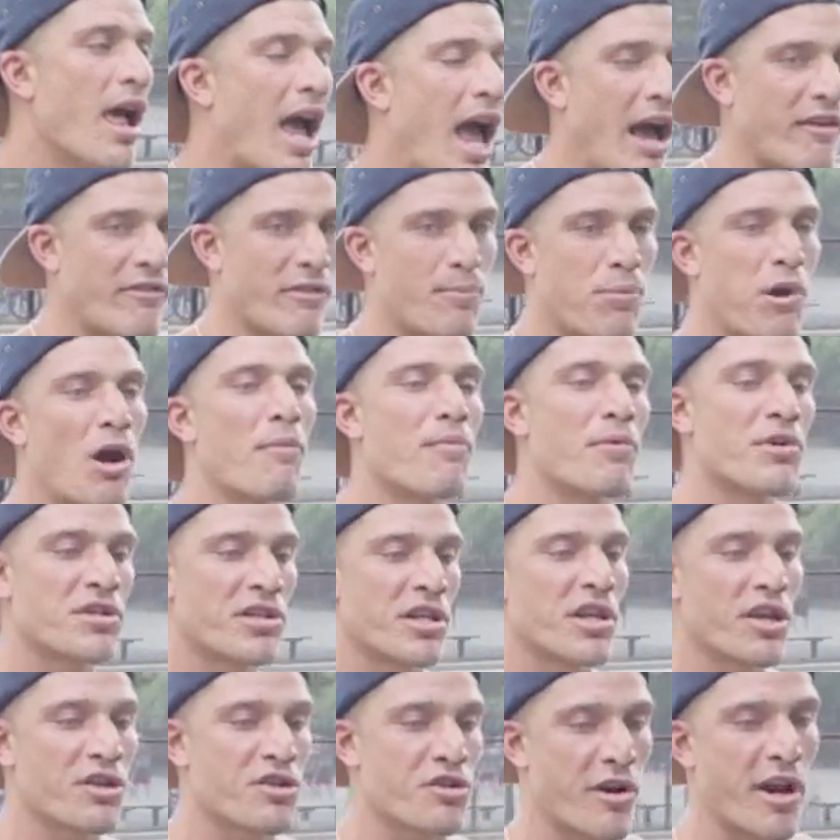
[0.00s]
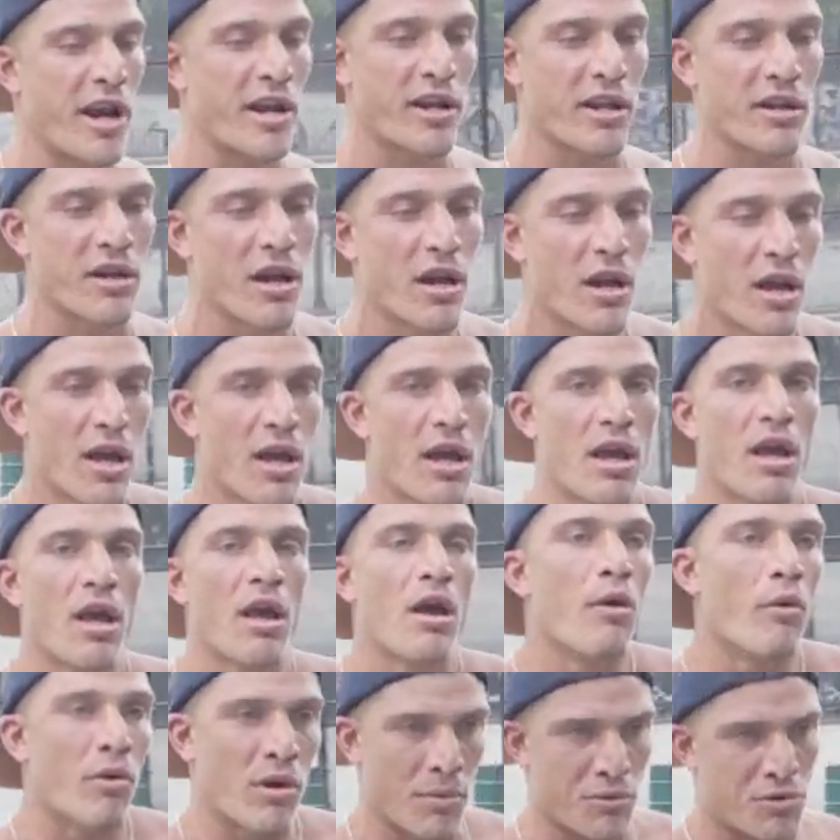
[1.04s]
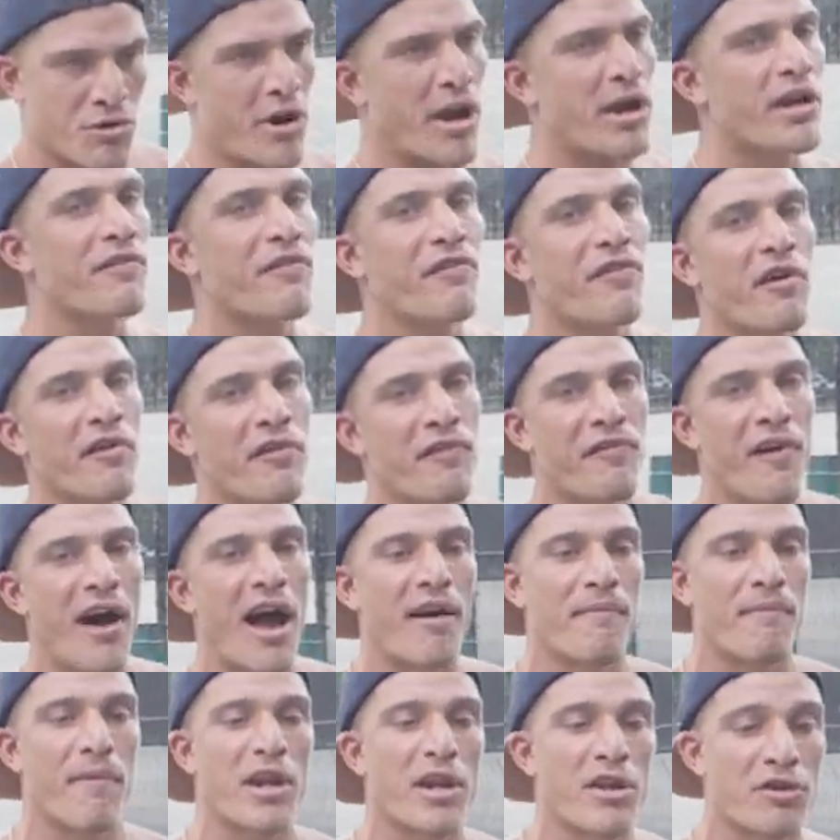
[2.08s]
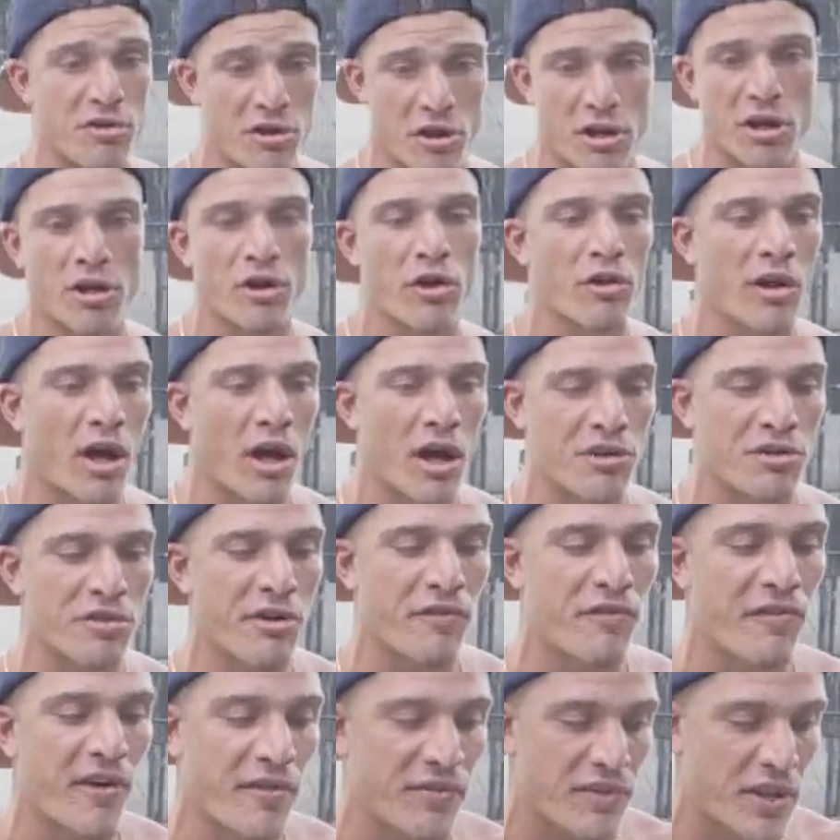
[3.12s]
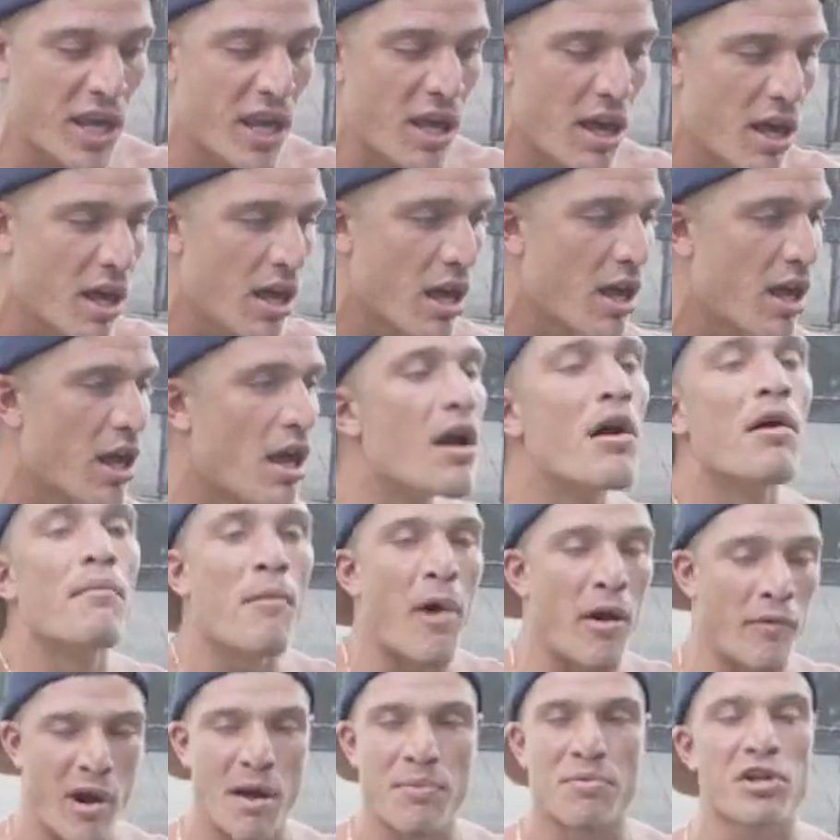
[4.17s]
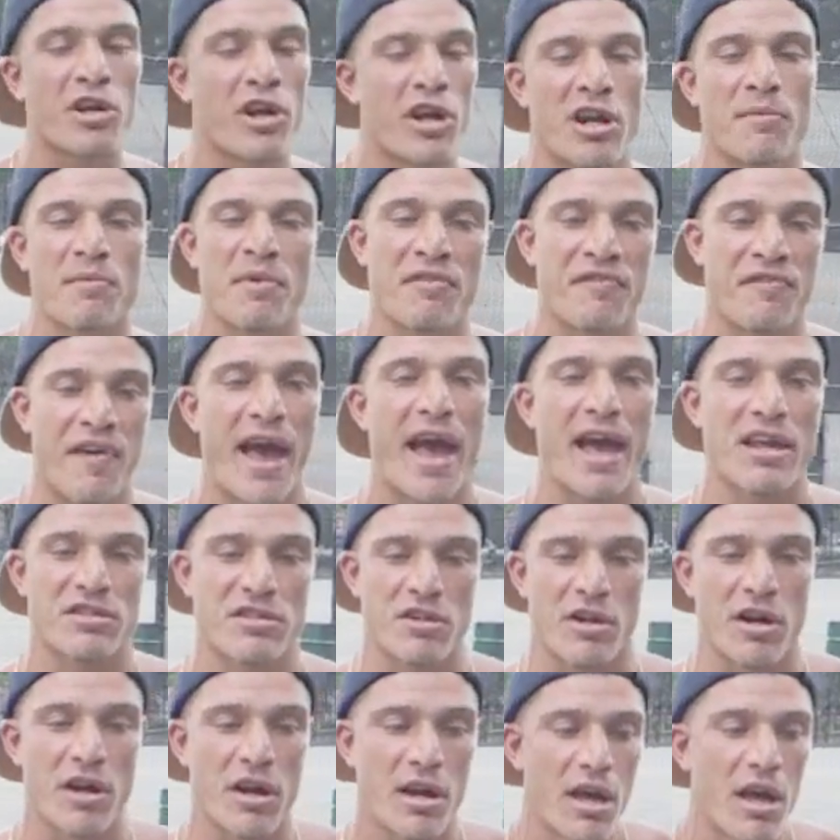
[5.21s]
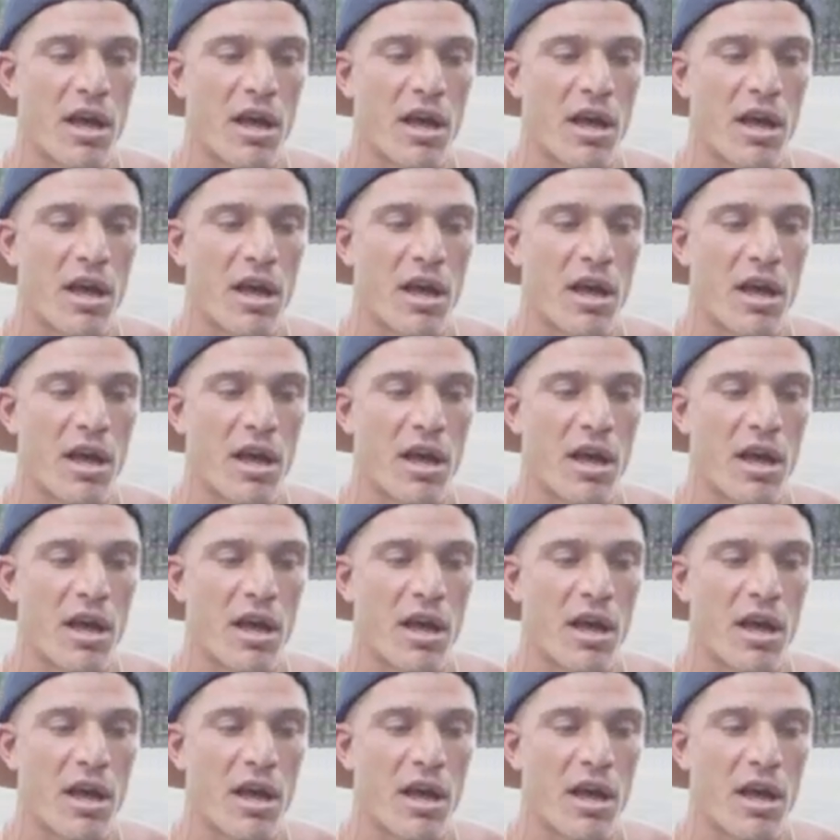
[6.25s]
Have a purpose to your training. When I'm training for a five-minute drill, you know, the 150, my reps are going to be faster.